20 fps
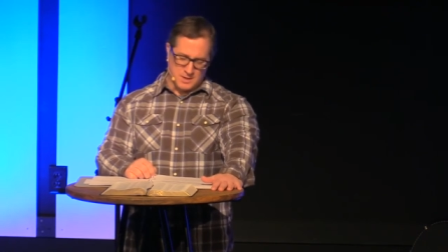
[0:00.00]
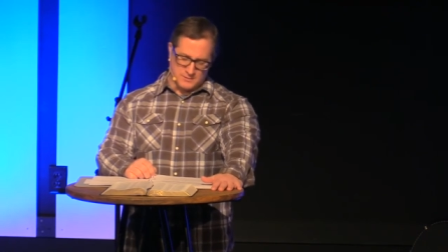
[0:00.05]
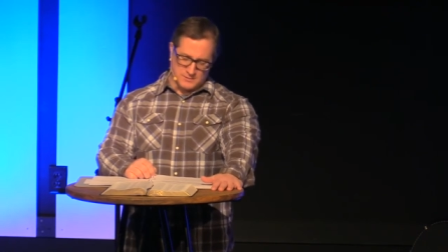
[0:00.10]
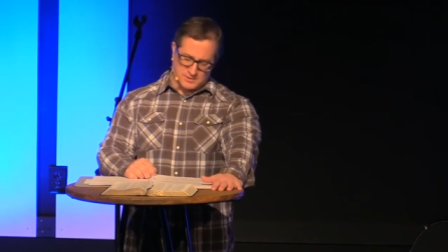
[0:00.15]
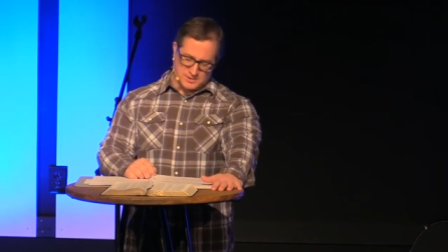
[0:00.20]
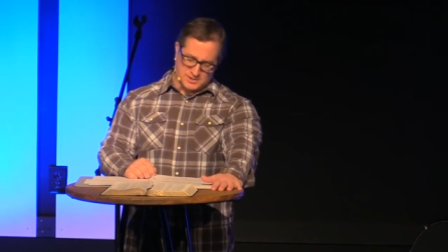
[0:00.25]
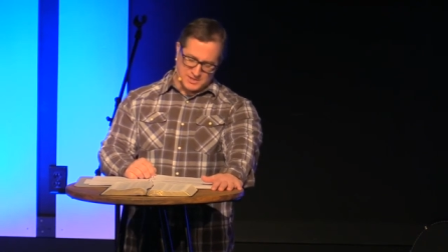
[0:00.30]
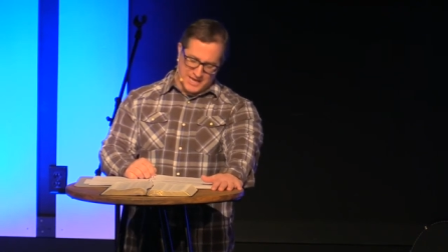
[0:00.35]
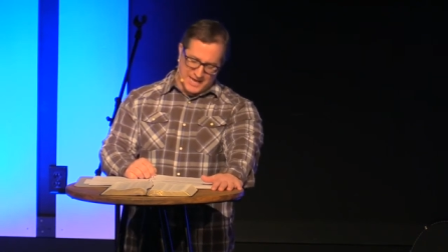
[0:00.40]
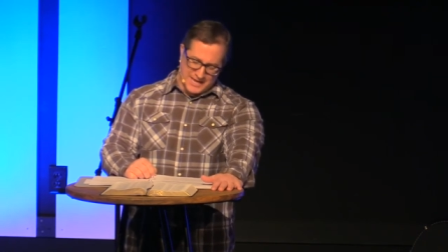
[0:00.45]

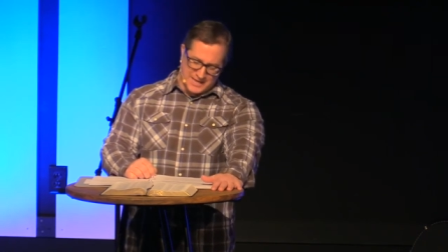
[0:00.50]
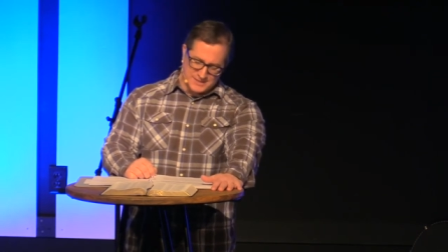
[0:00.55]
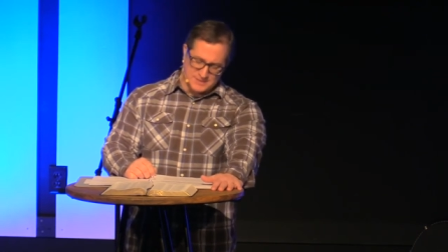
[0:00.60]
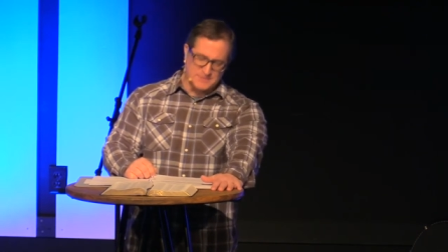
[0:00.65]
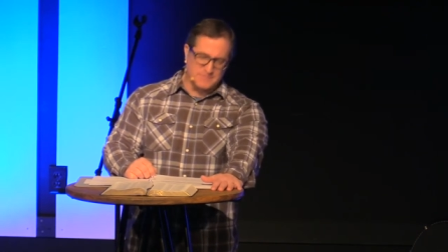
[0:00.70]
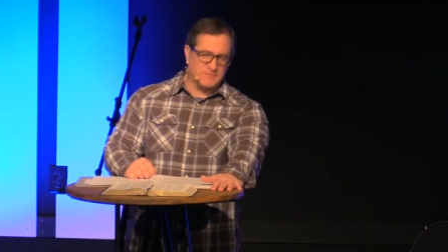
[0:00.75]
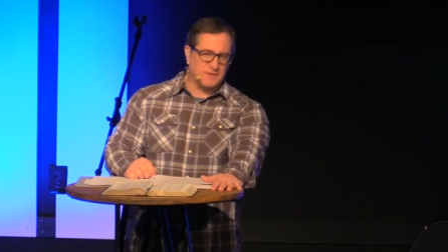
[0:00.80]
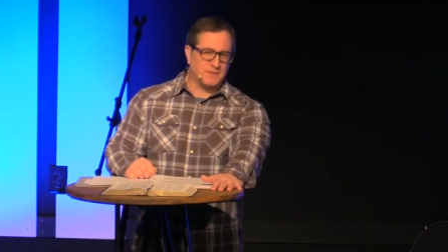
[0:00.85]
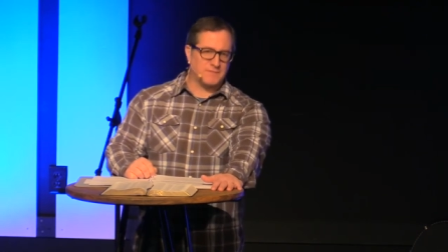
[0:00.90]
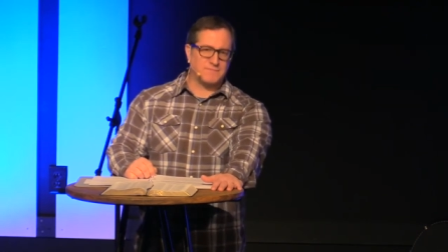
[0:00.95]
The size
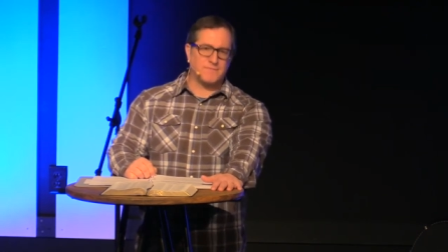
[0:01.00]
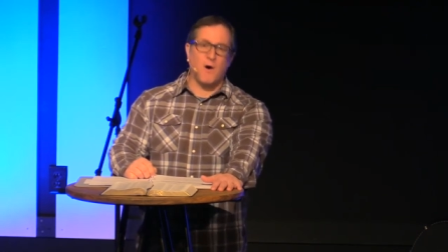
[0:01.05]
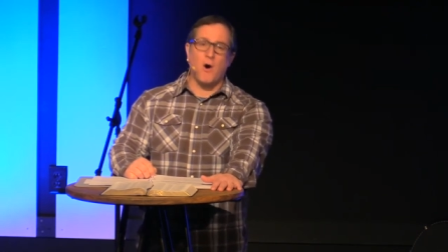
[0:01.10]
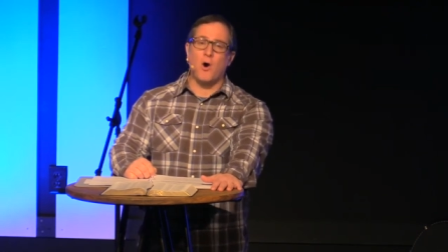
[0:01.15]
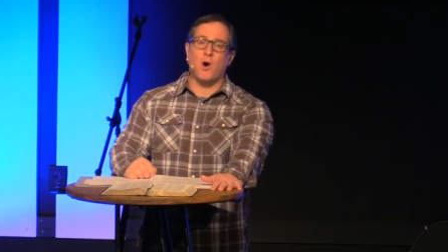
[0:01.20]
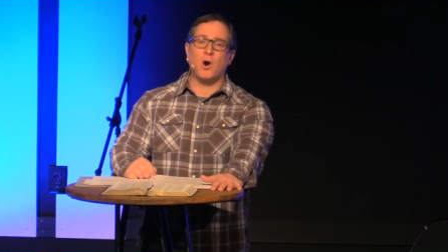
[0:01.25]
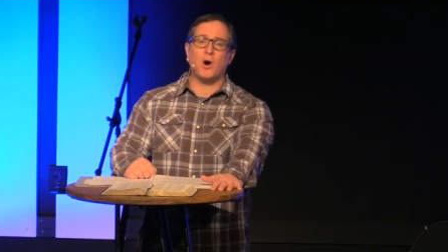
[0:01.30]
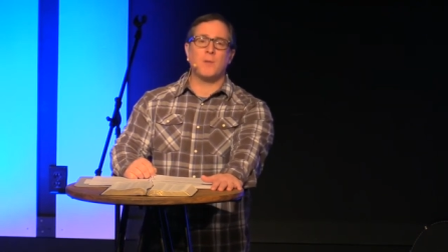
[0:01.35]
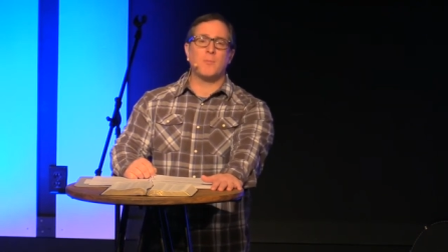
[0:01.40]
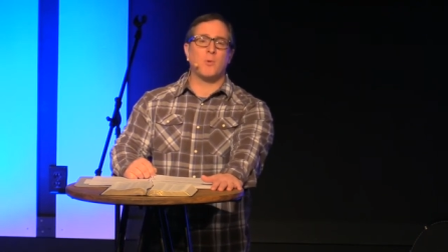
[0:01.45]
of their
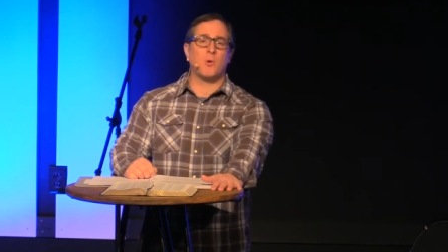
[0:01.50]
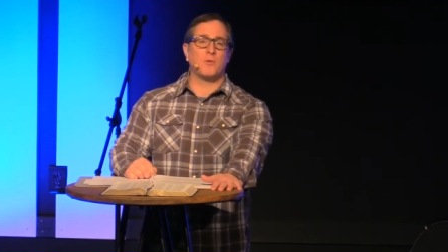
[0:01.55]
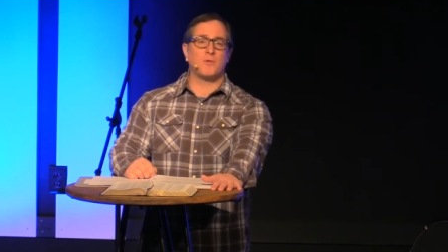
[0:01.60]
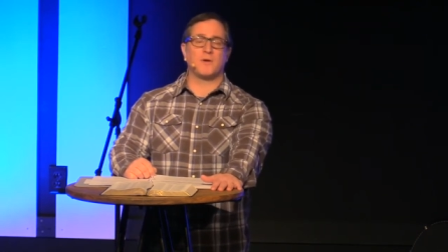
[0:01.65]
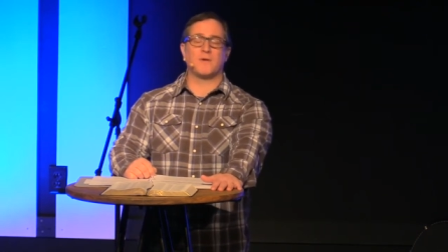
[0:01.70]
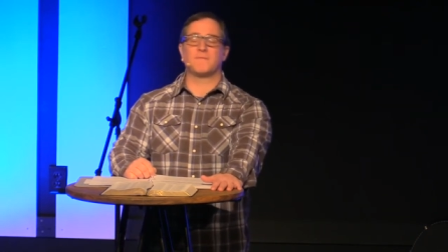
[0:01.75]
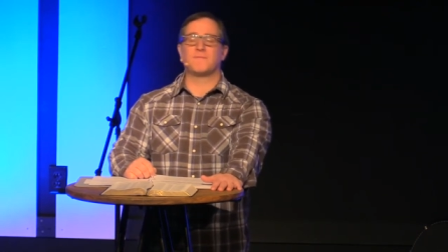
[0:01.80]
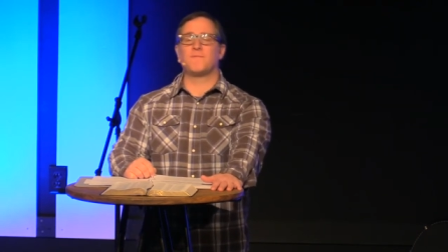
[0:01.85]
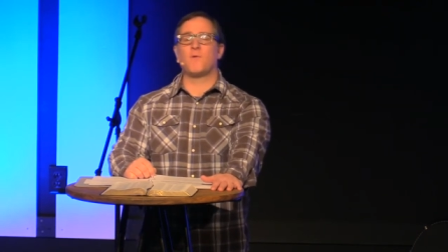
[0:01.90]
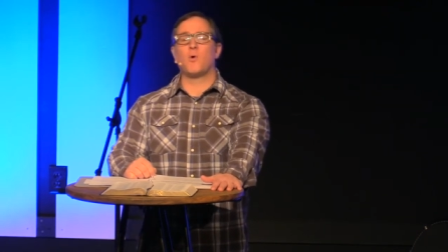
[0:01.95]
farm or
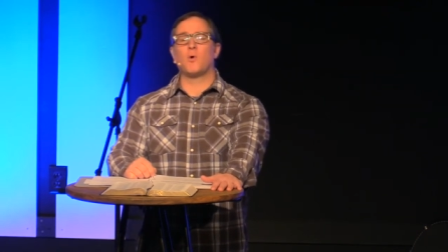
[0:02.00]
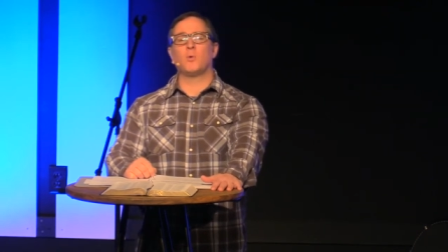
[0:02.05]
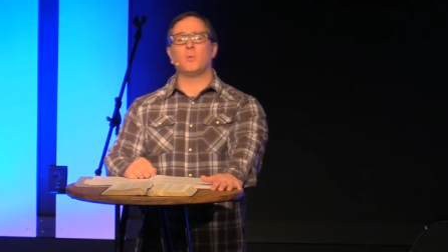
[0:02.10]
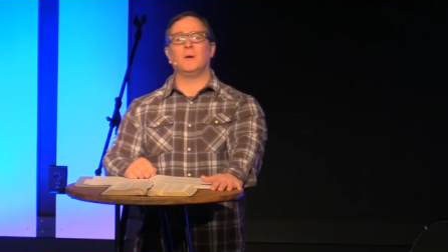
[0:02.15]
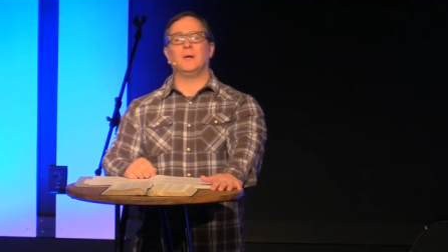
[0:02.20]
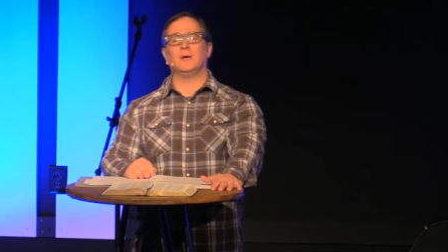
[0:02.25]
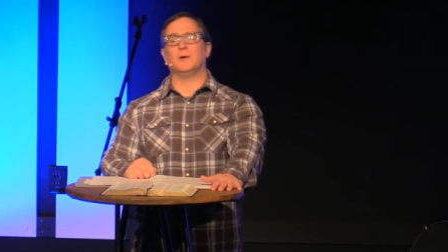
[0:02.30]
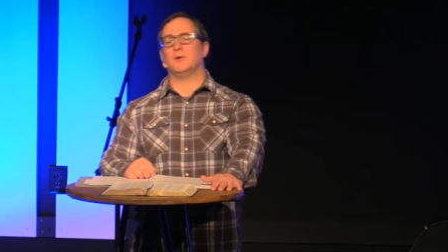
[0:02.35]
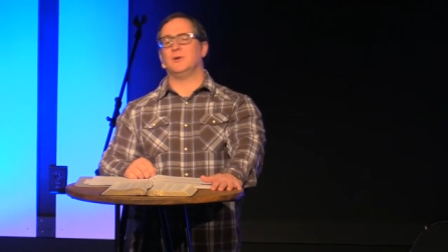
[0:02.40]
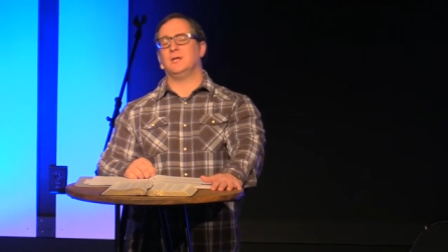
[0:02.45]
their
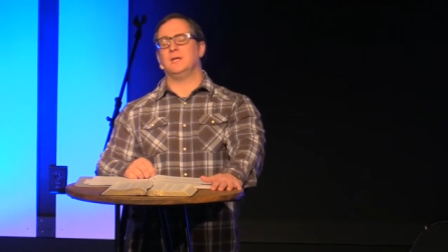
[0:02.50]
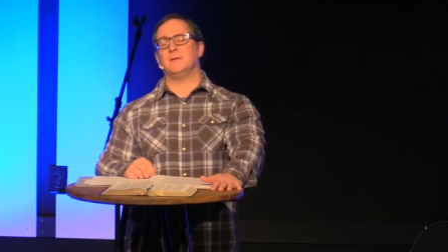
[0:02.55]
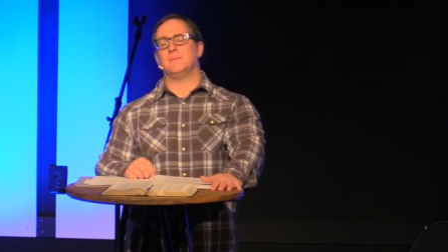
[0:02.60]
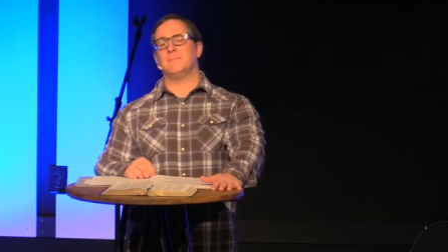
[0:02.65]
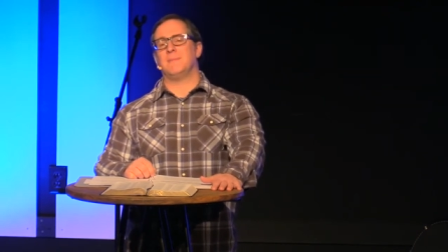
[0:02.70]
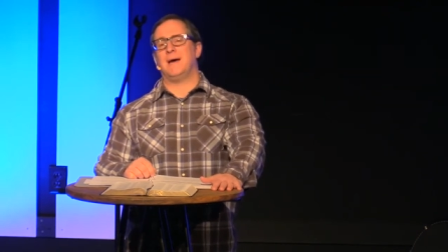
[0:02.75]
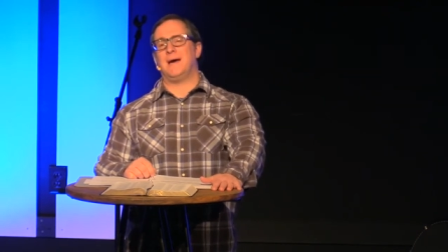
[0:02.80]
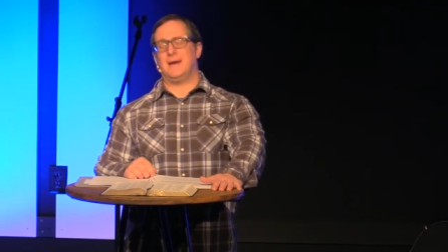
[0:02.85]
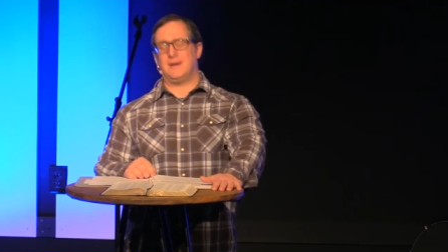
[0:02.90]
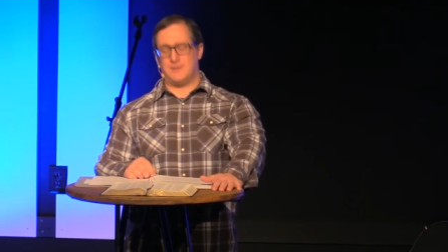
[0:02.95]
four-wheeler
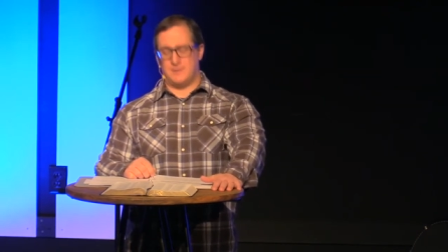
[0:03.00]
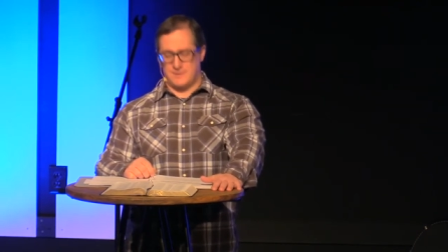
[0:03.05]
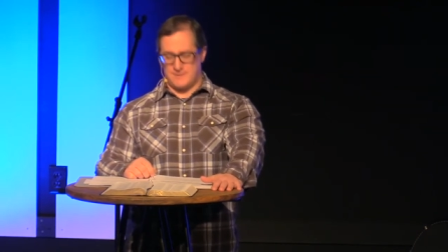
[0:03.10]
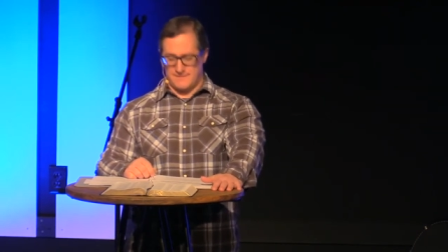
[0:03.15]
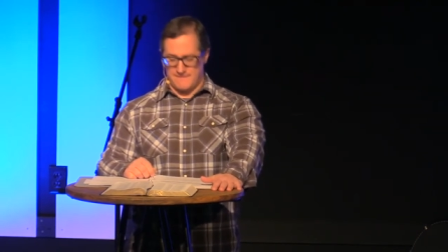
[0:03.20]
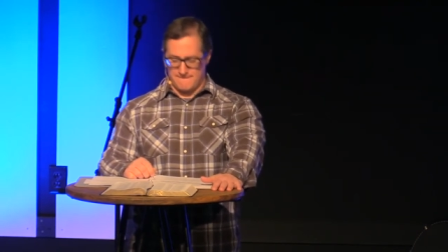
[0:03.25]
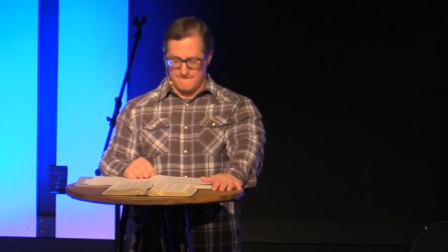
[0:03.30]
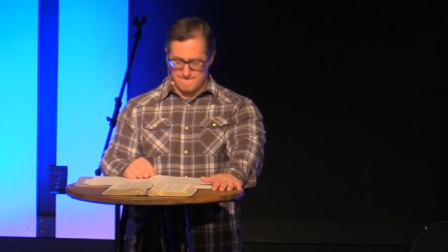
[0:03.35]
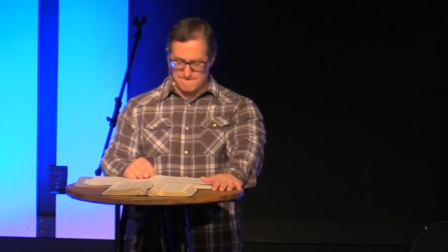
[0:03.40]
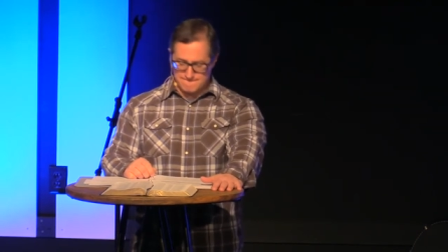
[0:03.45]
didn't matter.